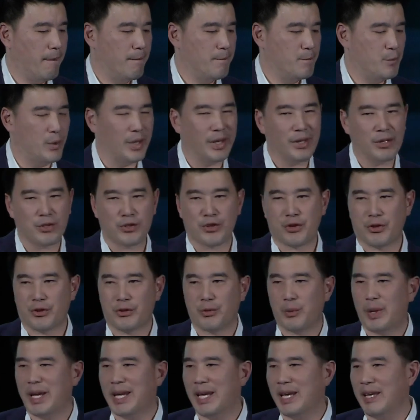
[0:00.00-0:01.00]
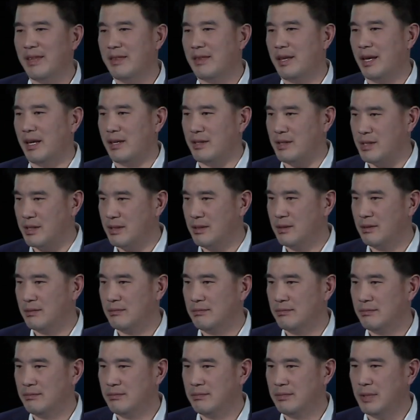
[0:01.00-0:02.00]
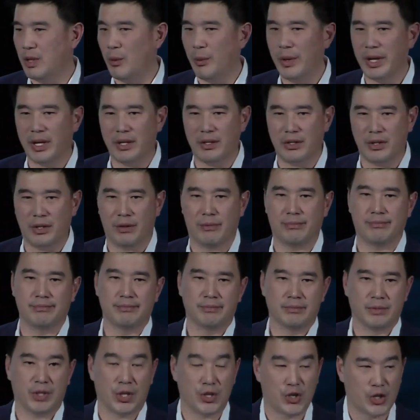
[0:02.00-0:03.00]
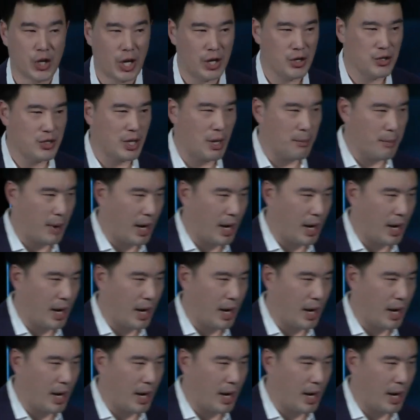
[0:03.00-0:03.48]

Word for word: So I think there's three key things that we can do to change that